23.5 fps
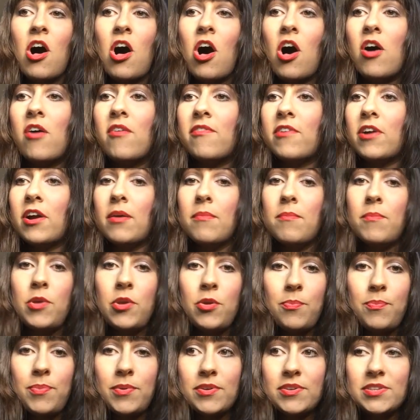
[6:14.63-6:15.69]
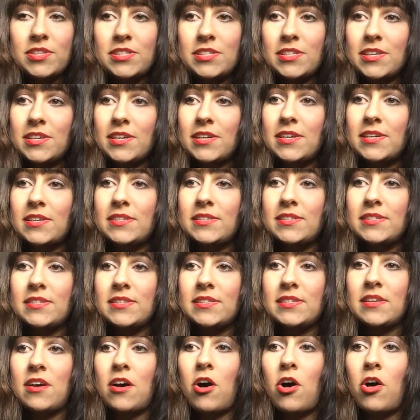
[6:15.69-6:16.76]
all of our immune
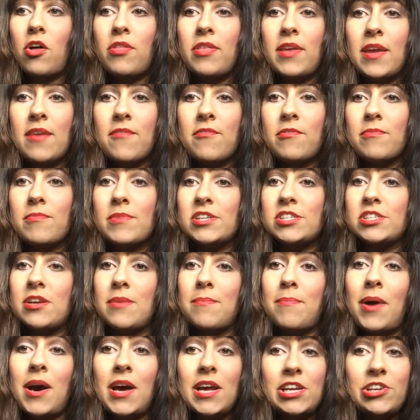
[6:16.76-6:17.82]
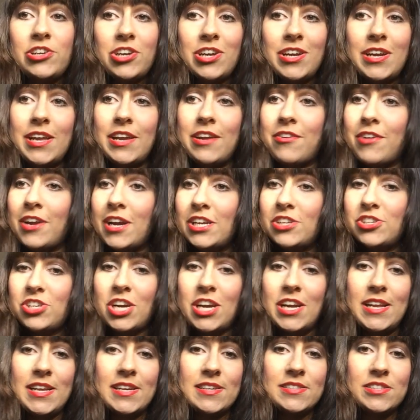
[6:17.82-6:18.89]
boosters, all the information on potty training, crate
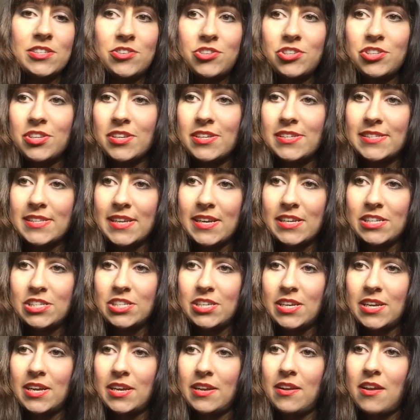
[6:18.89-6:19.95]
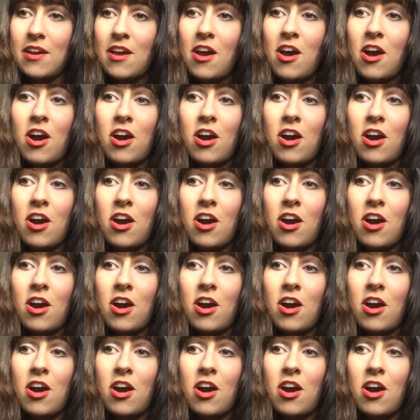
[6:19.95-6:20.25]
training, socialization,